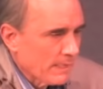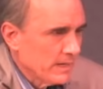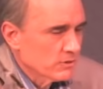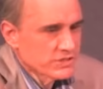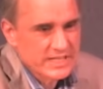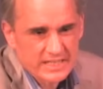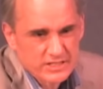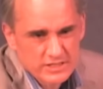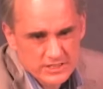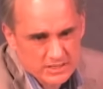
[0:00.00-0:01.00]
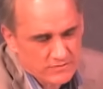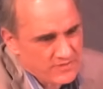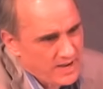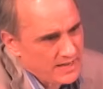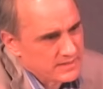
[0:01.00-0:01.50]
you know, seek and ye shall
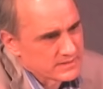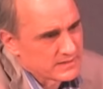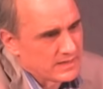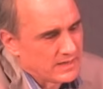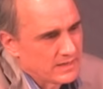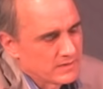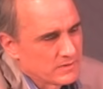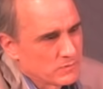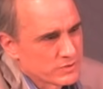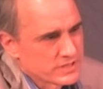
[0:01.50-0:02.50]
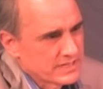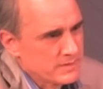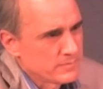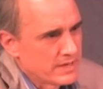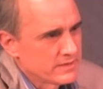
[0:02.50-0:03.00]
find. Uh, was
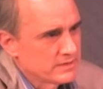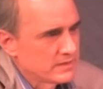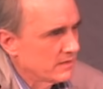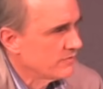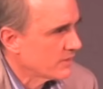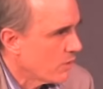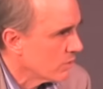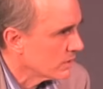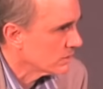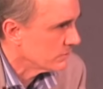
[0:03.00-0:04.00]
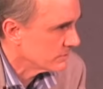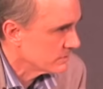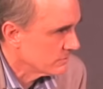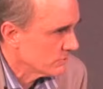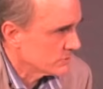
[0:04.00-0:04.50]
said by the Delphic
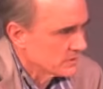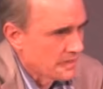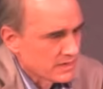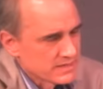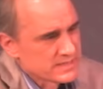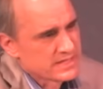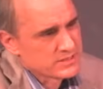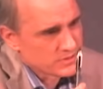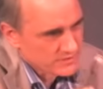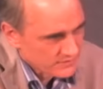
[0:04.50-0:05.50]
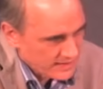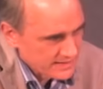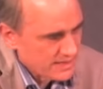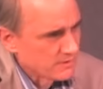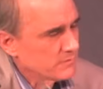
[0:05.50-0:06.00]
oracles. Those are a lot of these things you can
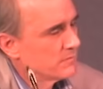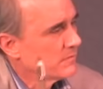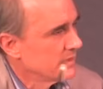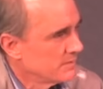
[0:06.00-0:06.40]
find out